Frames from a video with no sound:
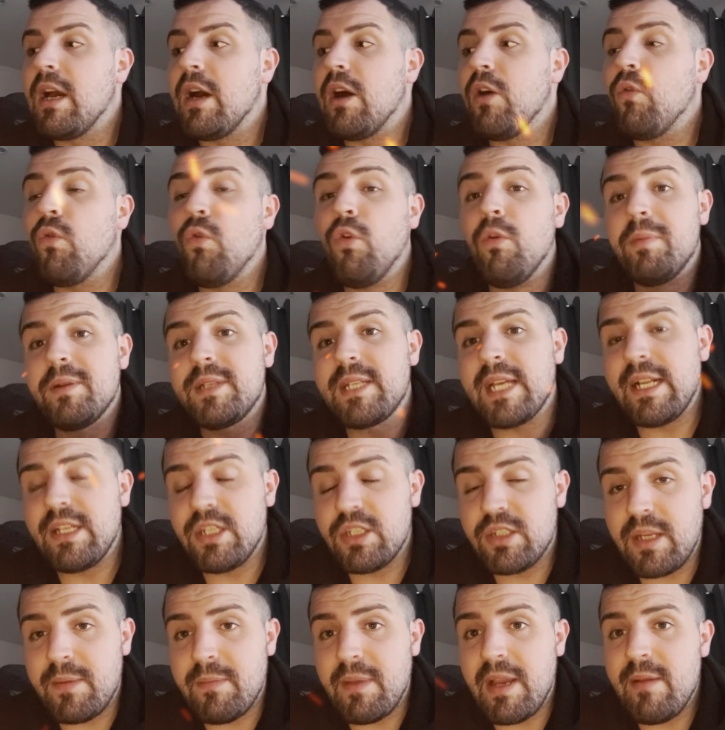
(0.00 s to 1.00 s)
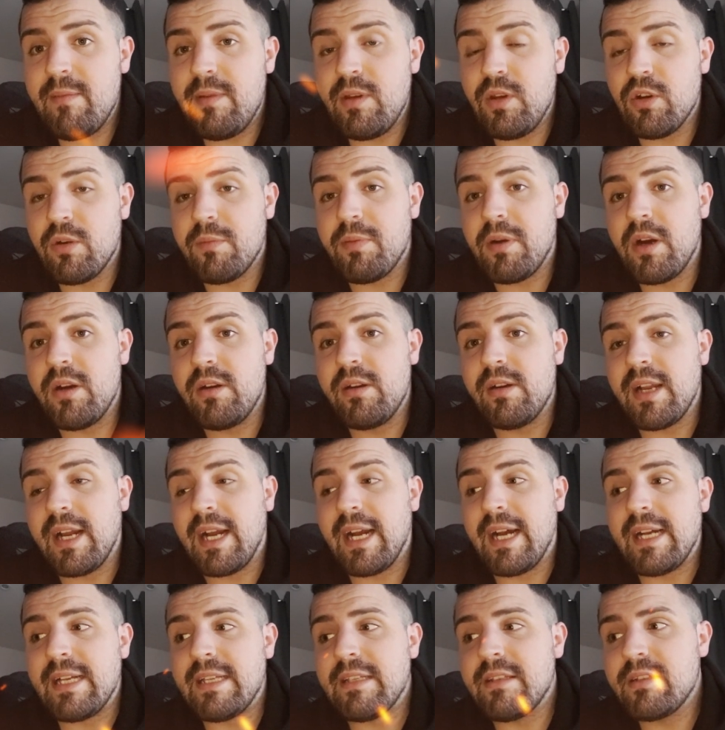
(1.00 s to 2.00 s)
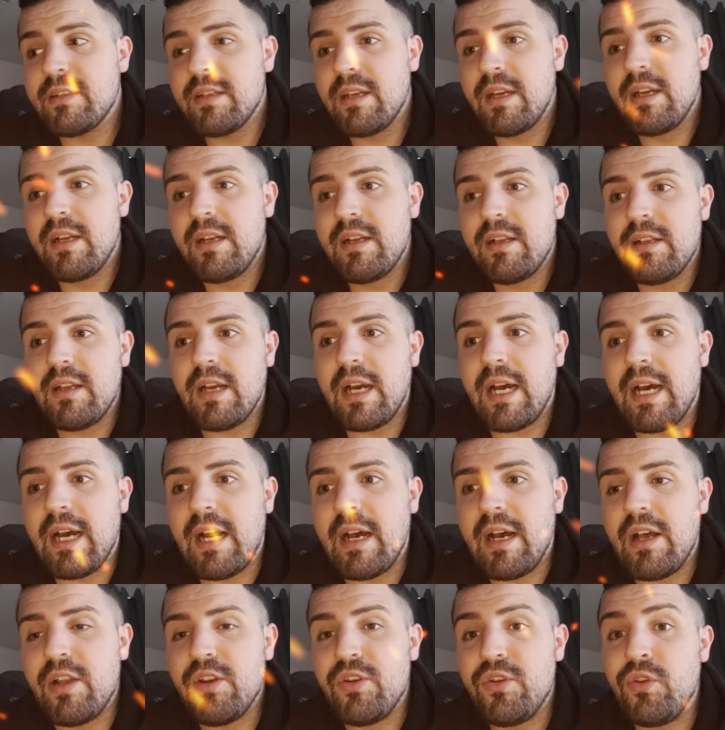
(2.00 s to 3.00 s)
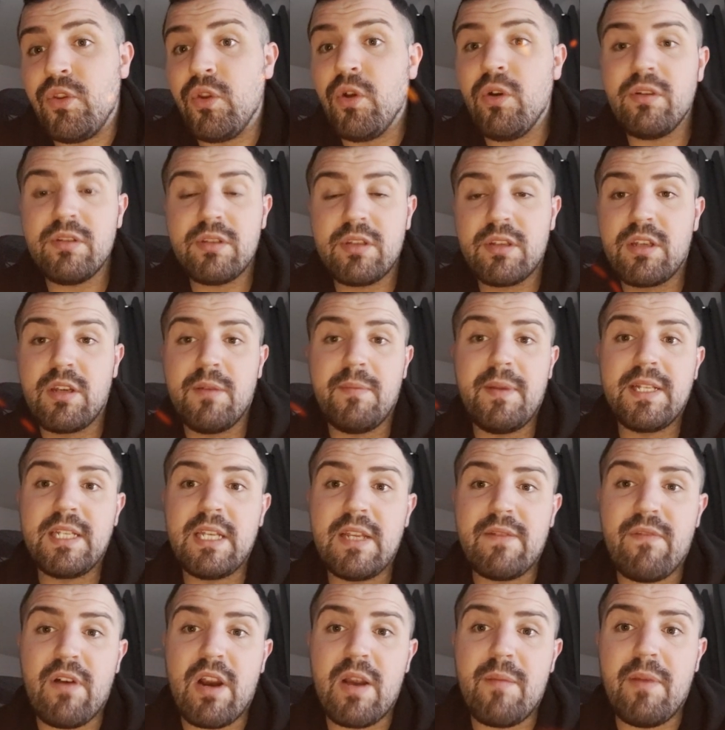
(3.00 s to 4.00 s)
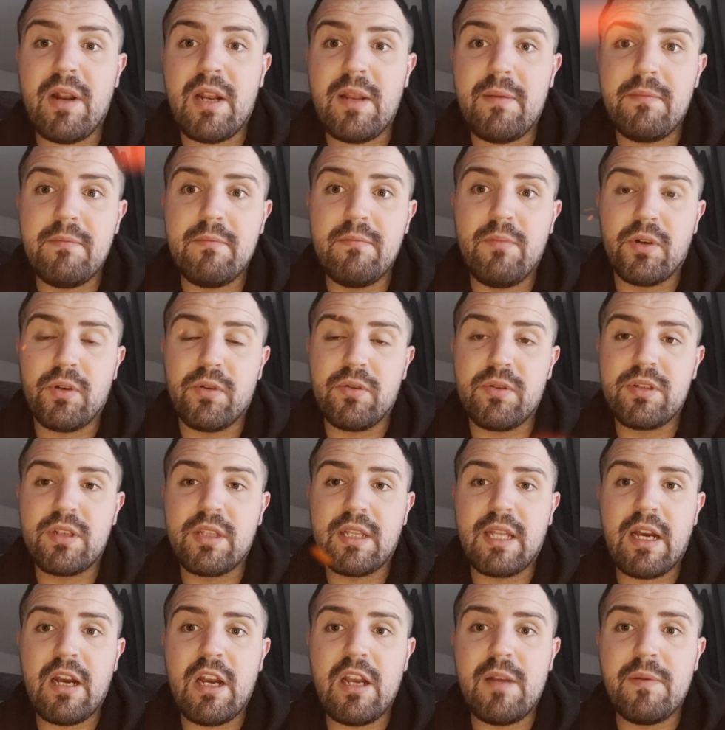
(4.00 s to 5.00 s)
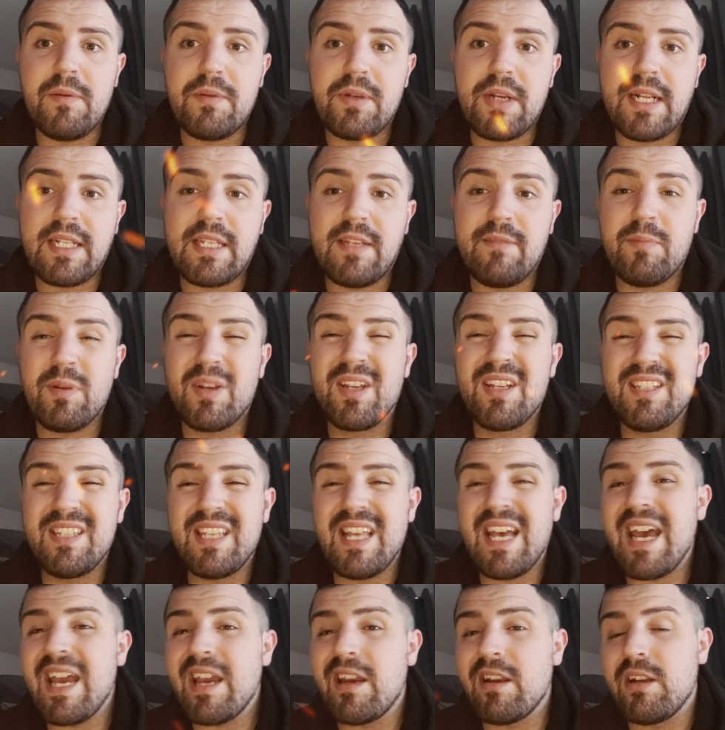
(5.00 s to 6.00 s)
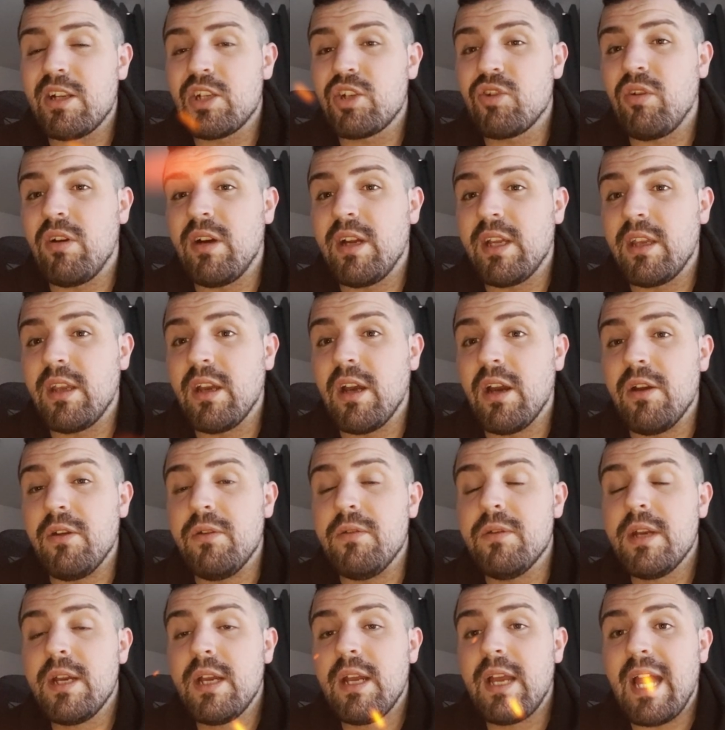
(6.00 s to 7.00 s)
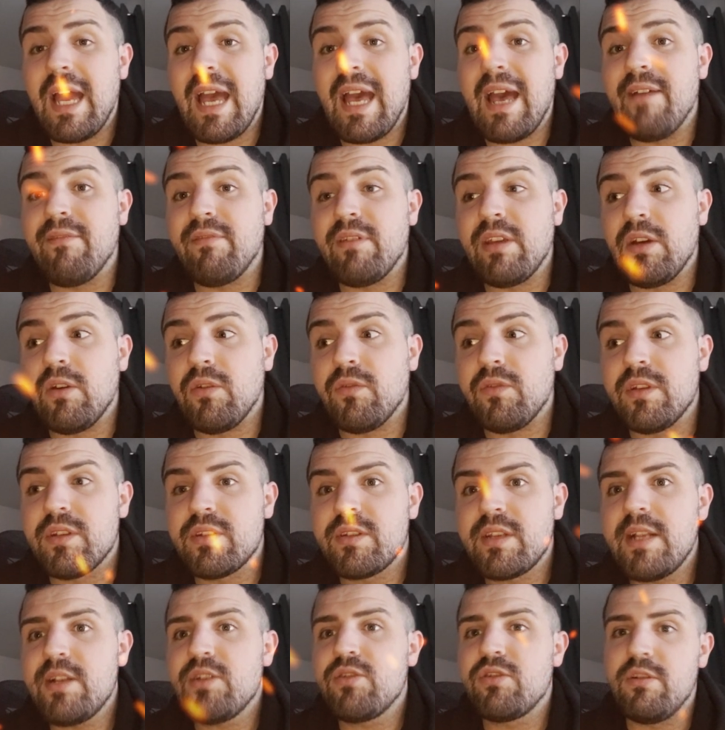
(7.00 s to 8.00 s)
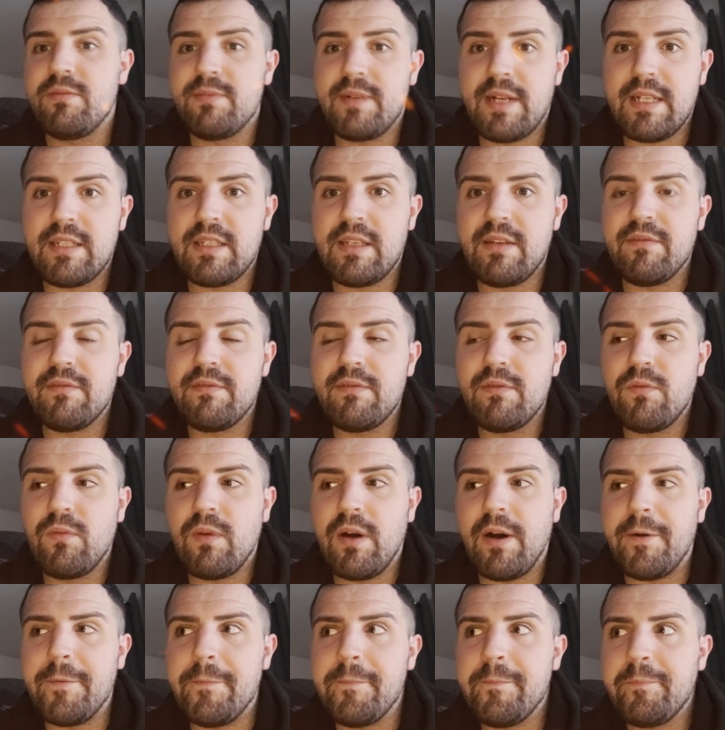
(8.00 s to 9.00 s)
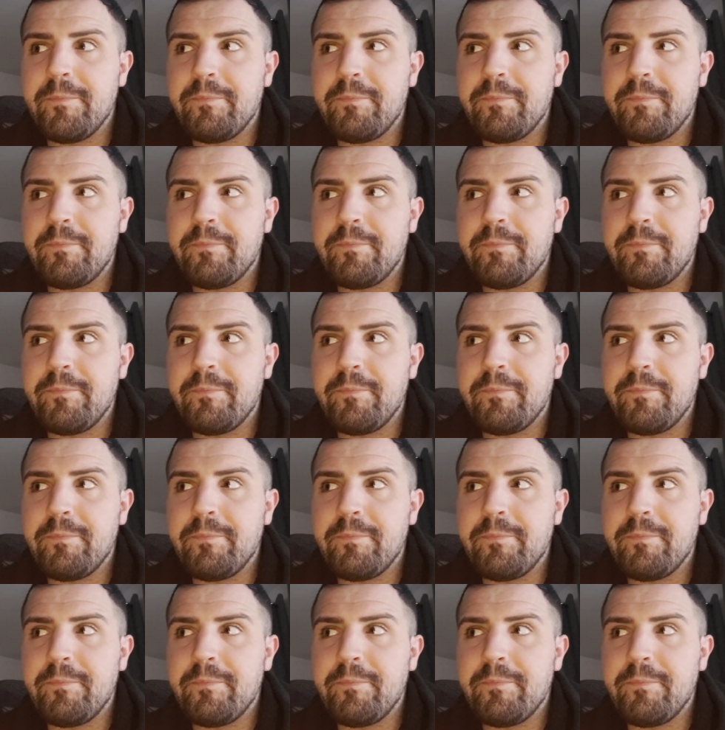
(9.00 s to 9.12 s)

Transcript: Or potentially, maybe your opponent has not committed very many models to their home objective, because they're going to try and go heavy on the central objective. Well,